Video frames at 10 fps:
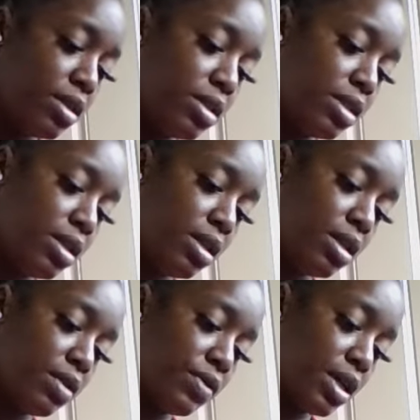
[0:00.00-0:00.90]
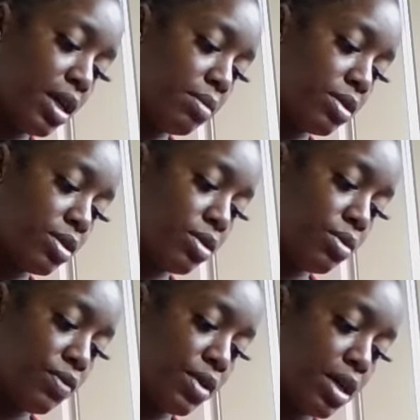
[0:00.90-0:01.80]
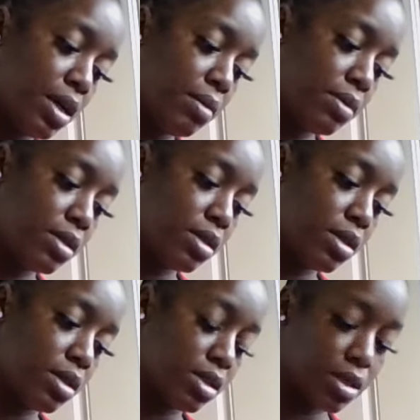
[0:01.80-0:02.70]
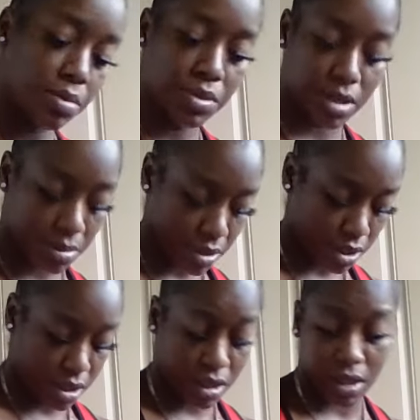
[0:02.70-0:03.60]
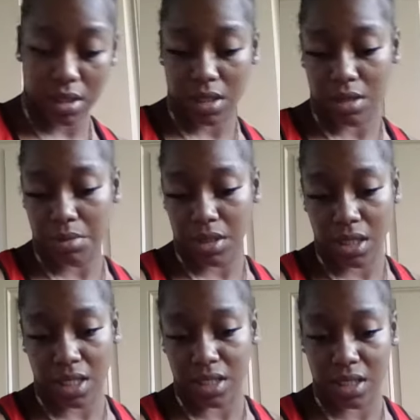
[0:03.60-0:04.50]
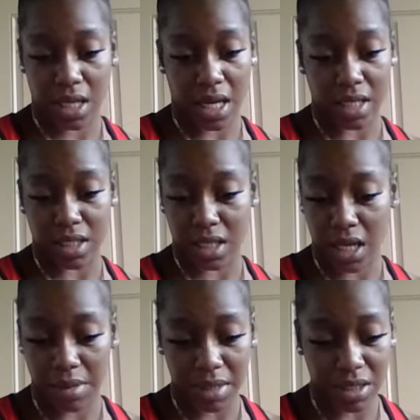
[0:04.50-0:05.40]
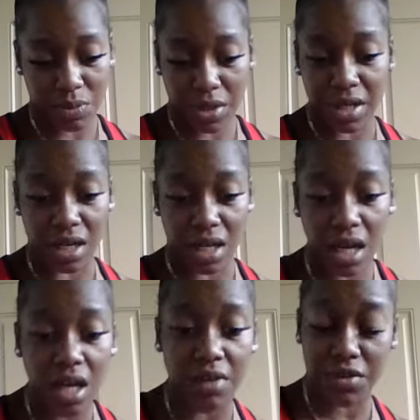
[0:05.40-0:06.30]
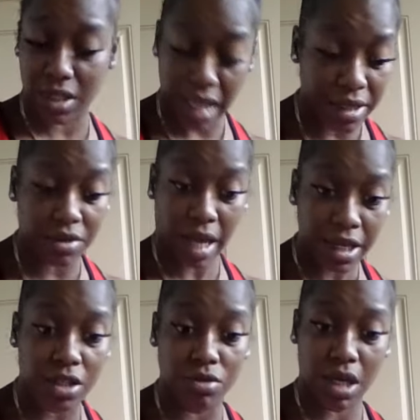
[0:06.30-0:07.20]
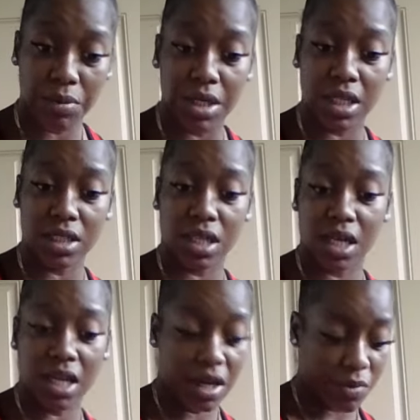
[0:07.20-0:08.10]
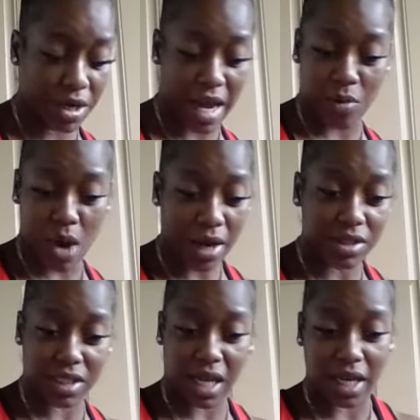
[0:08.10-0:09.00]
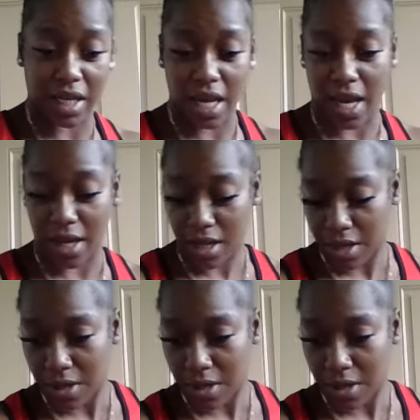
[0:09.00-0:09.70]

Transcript: The ten of cups, the two of cups, the person. I'm about to end this in a minute because goddamn, that's where the love. Th- thank you. Can we get to the love? Where that water sign at?